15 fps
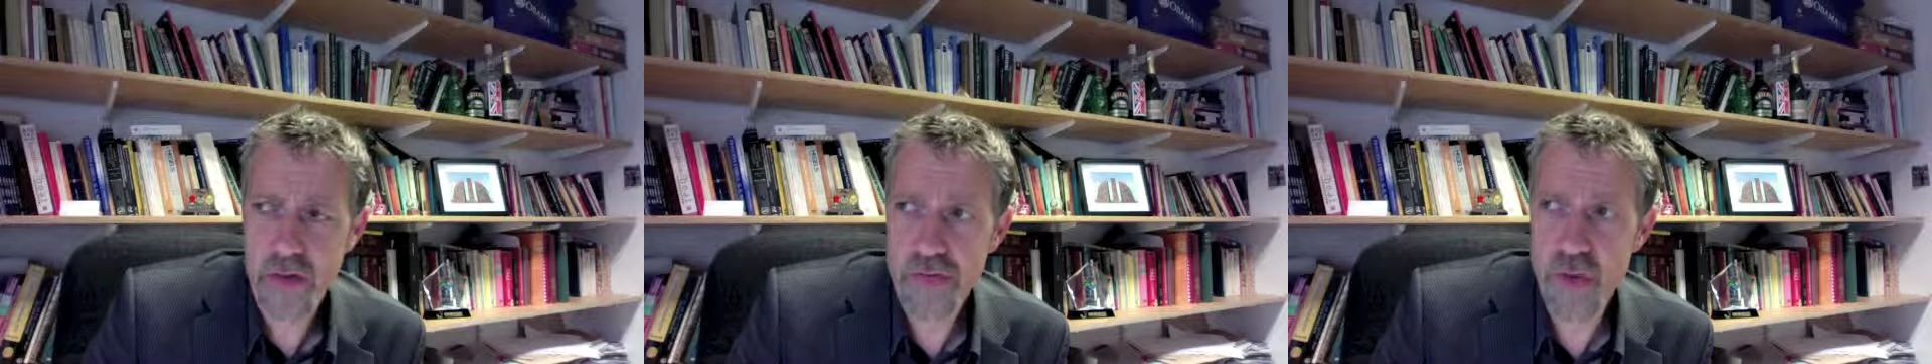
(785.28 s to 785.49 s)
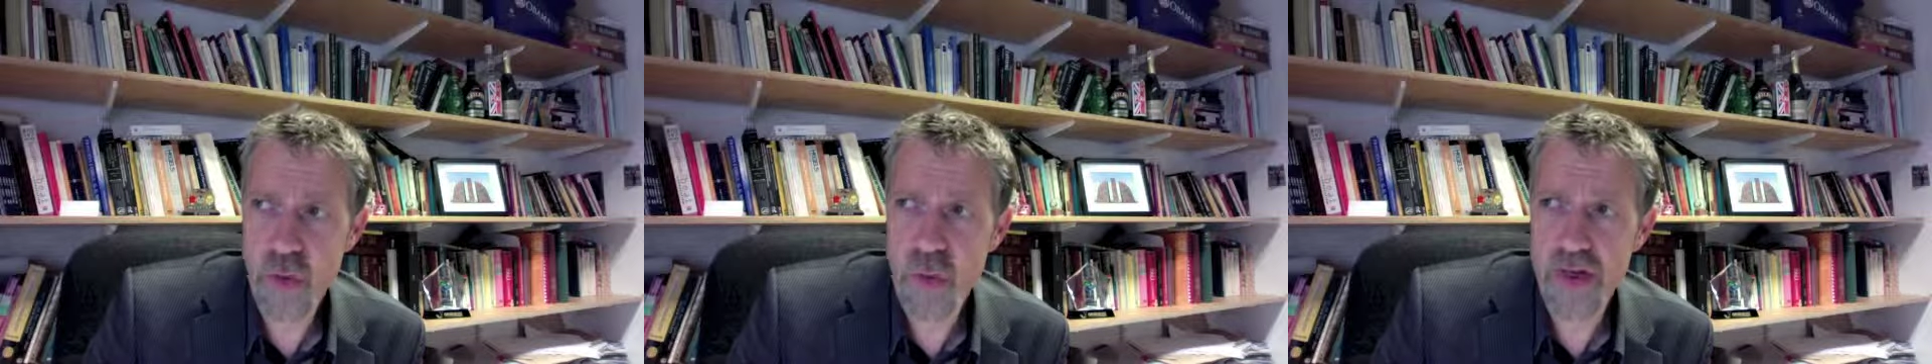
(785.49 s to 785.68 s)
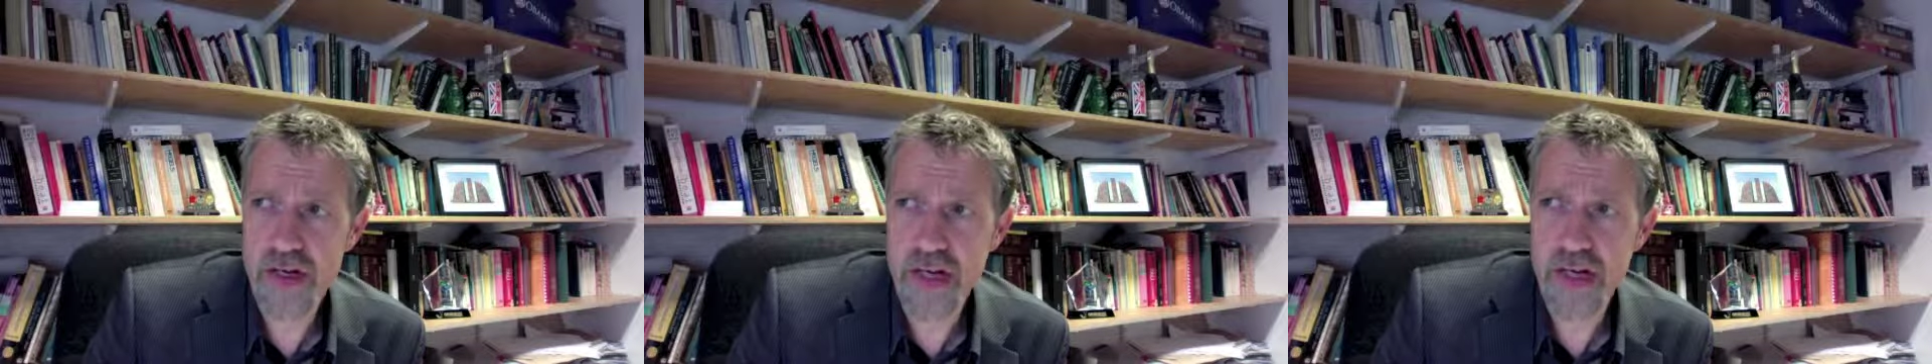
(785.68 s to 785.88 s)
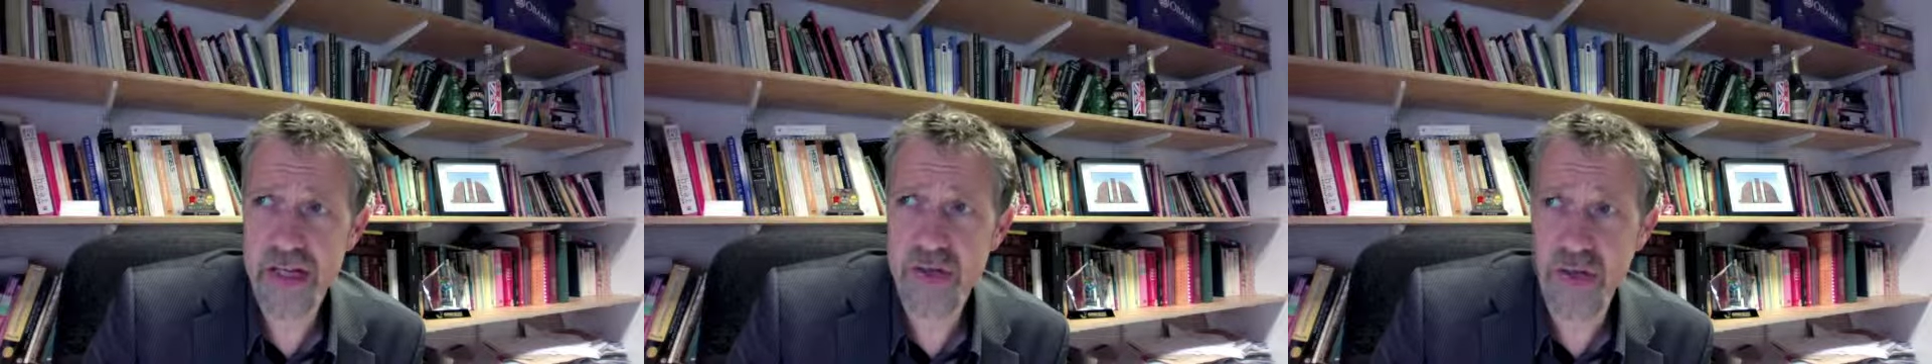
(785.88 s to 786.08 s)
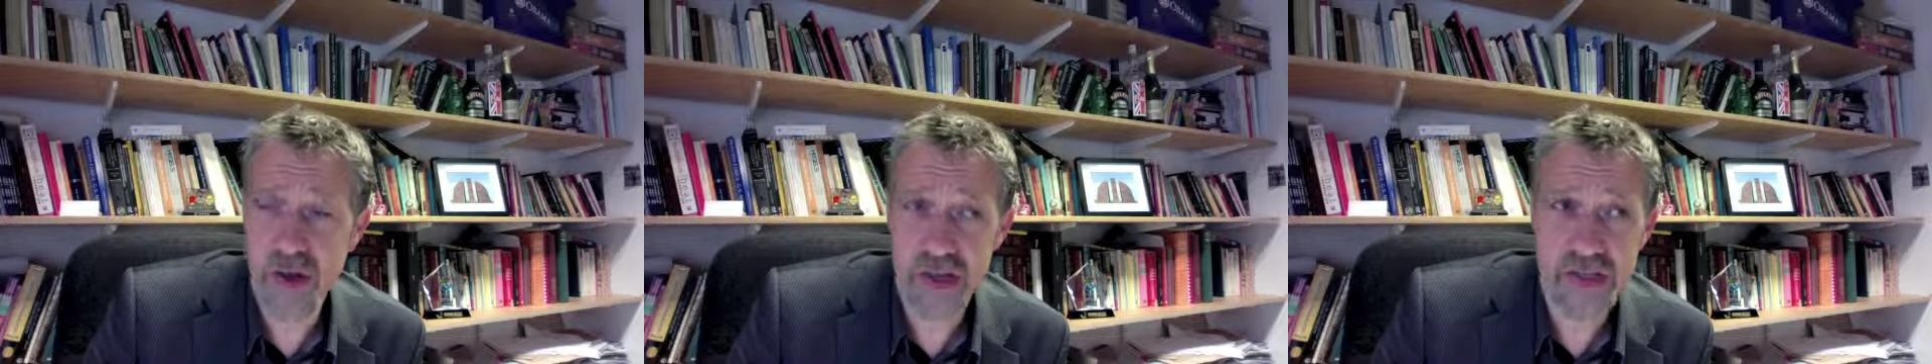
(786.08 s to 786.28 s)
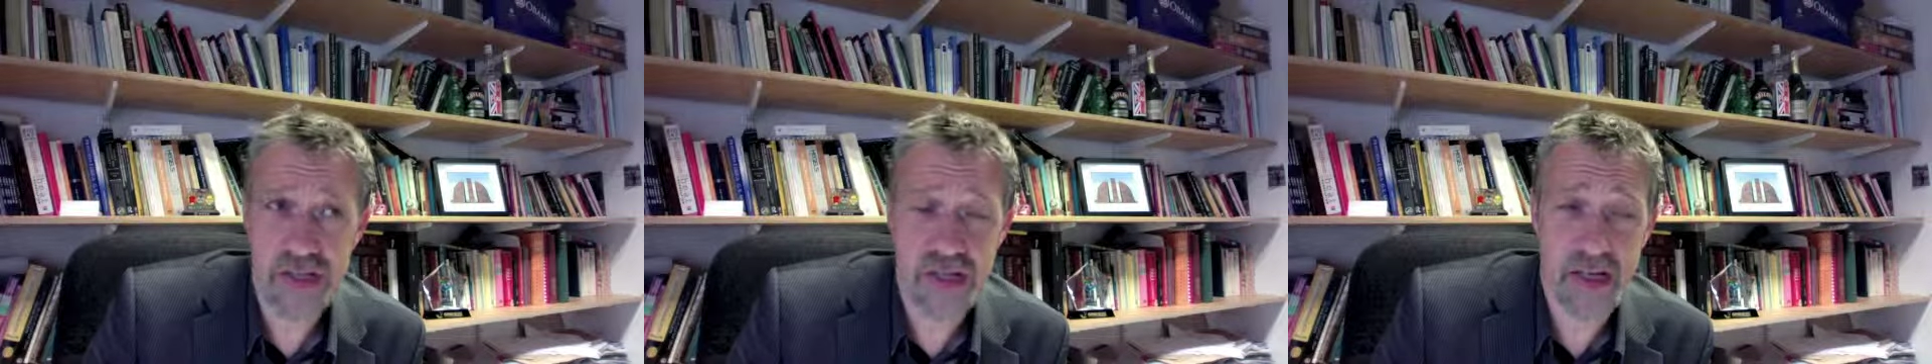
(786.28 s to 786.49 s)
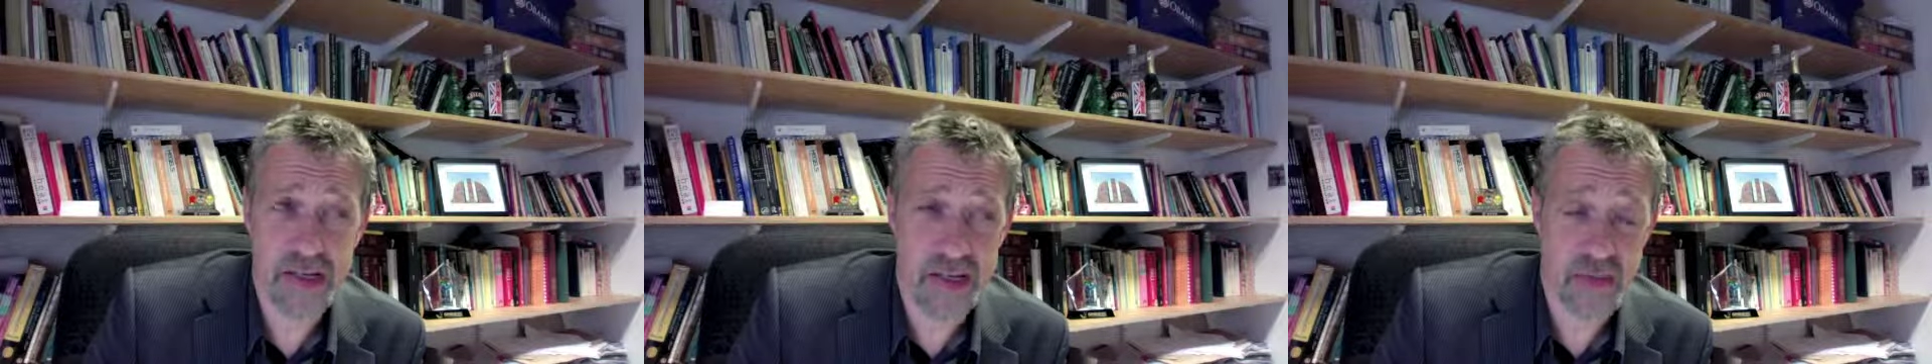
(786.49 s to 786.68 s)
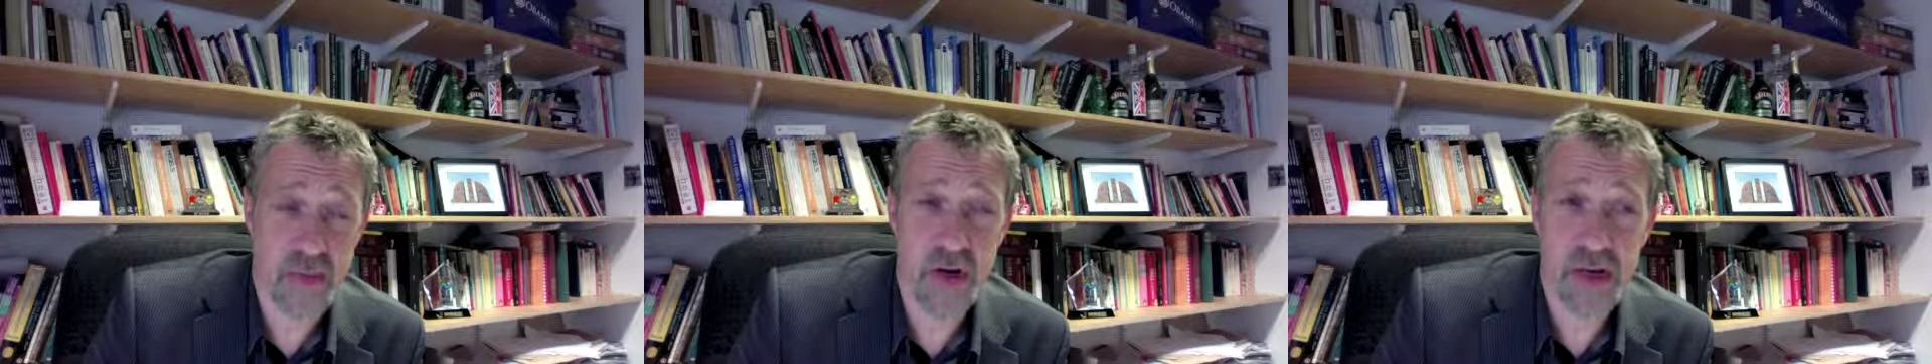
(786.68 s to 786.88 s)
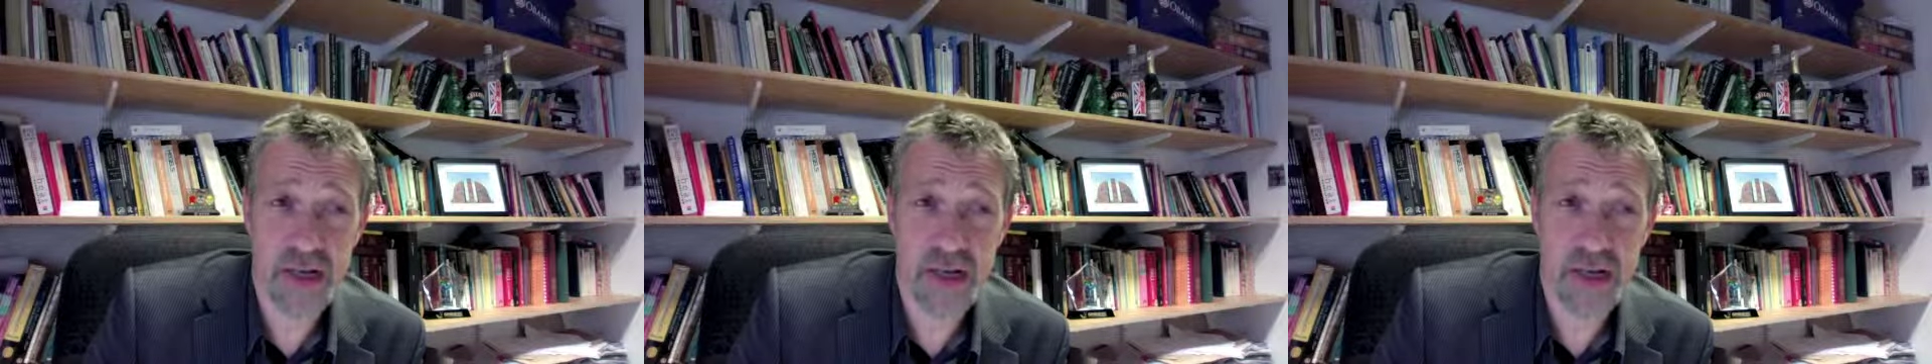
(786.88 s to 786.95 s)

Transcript: that we need to actually, as it were,